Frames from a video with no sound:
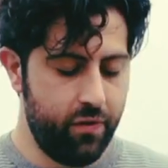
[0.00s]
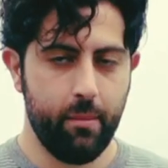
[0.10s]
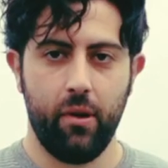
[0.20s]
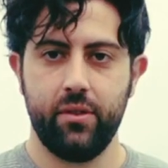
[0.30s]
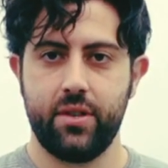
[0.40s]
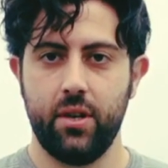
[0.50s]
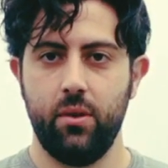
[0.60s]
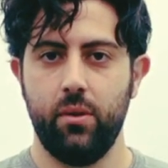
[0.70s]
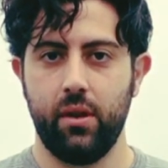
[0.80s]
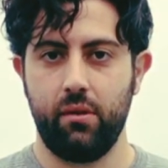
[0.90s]
them
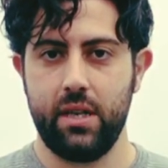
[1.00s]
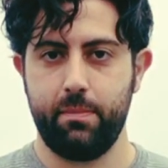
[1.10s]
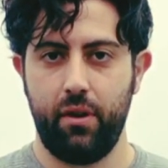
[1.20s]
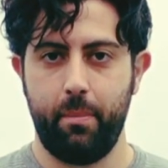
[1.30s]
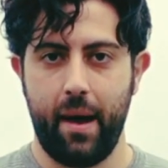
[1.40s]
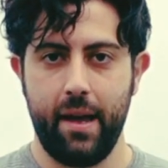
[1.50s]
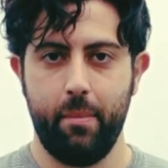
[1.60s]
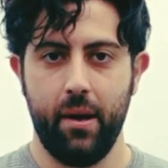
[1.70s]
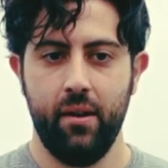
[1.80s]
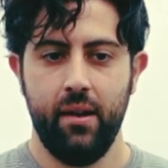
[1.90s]
onto the greaseproof
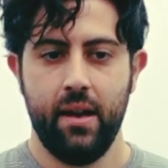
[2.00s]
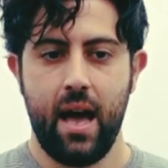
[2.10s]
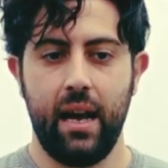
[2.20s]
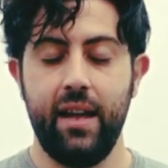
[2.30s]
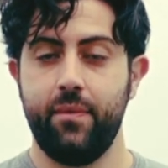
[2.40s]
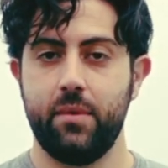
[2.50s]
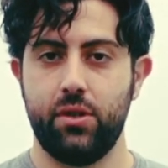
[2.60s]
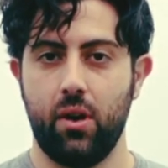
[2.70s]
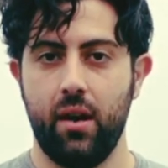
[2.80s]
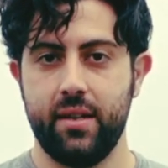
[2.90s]
paper, and leave them to
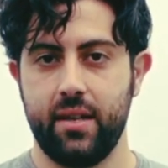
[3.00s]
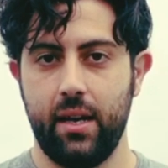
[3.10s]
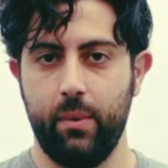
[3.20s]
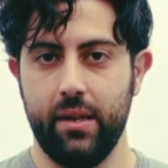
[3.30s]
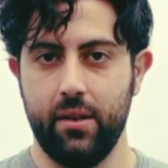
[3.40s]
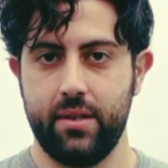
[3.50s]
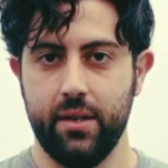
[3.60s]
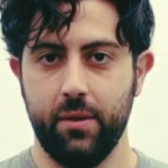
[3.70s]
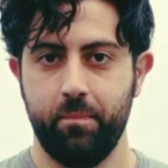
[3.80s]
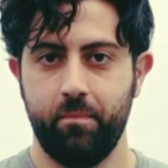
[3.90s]
dry on a sunny windowsill.